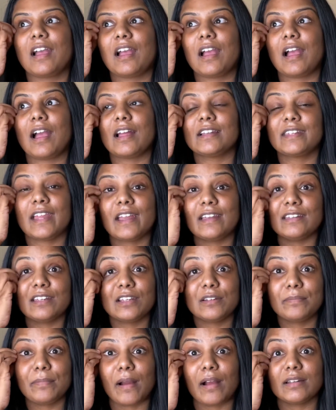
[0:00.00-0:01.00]

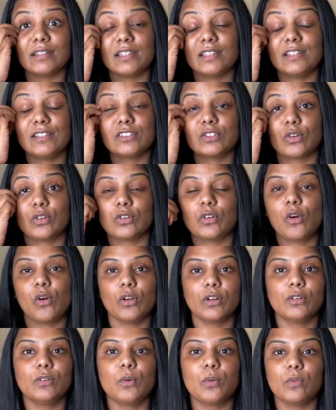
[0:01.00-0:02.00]
attended parties or
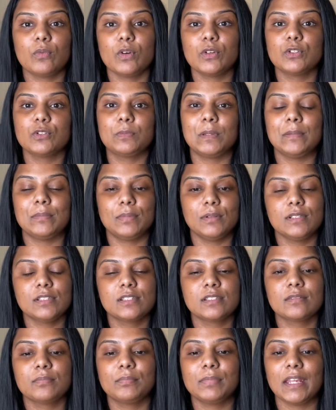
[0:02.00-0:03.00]
gone over to
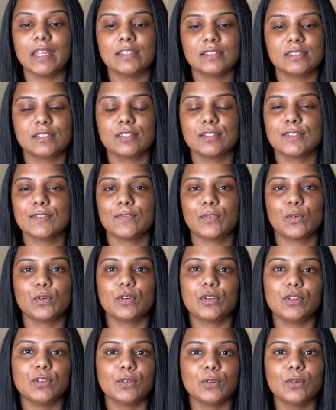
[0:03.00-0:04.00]
people's places for,
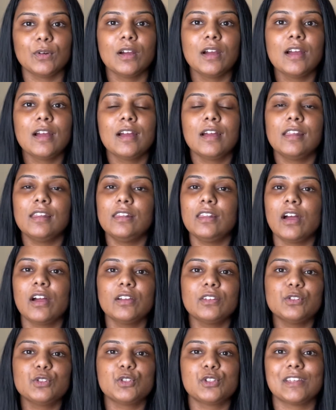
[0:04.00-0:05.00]
you know,
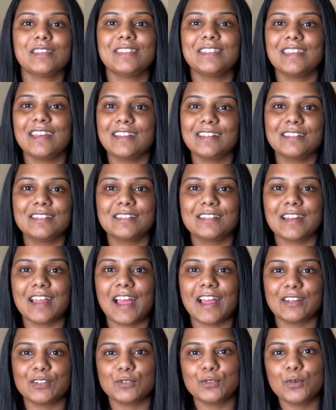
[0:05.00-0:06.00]
lunch, and then
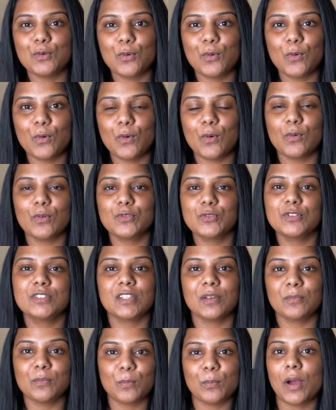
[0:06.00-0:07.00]
had to go to
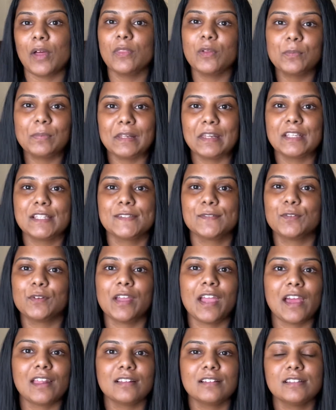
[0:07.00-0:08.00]
some other place for
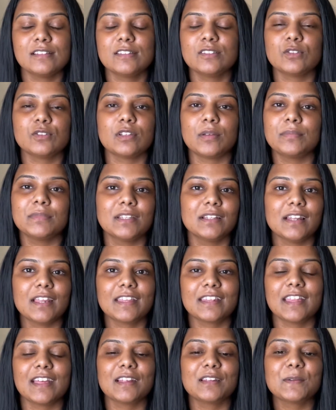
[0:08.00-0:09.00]
carols or something like
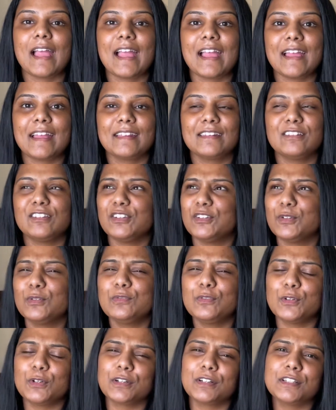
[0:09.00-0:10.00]
that, and you know,
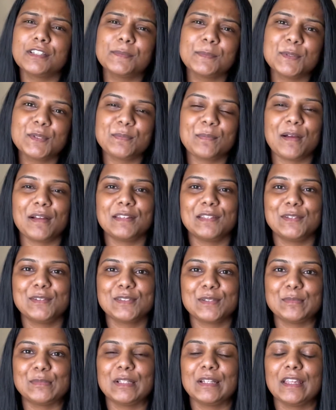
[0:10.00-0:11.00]
for a Christmas party or
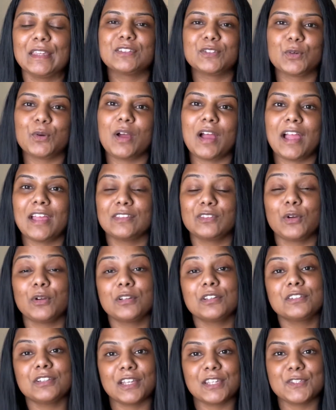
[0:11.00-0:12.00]
something like that. So I thought a
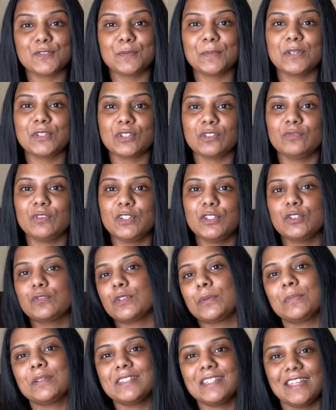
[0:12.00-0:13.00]
transformation video
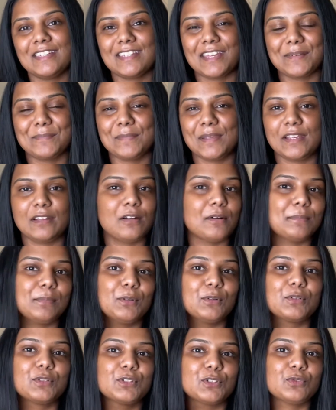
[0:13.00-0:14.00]
from a daytime makeup
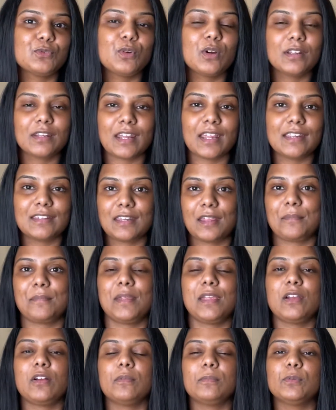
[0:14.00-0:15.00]
look to a nighttime
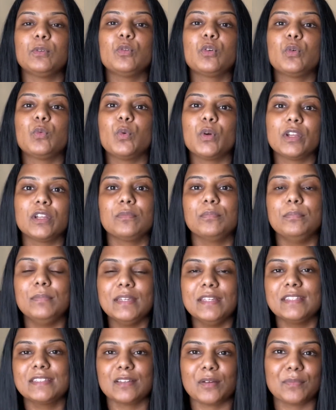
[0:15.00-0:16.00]
makeup look would
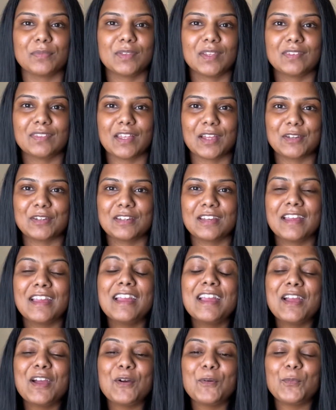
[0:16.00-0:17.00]
be something that
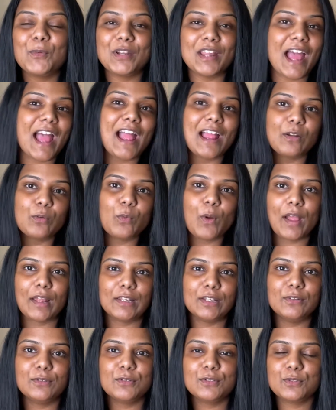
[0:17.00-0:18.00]
would add
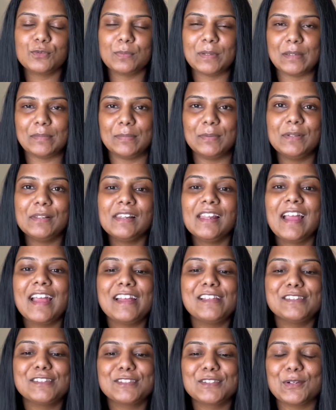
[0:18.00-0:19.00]
value to people.
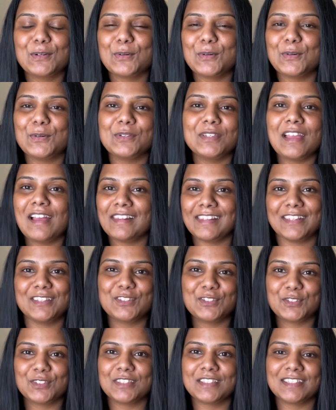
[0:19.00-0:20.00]
So yeah,
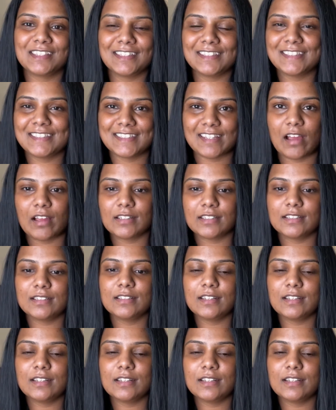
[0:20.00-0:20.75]
let's just get started.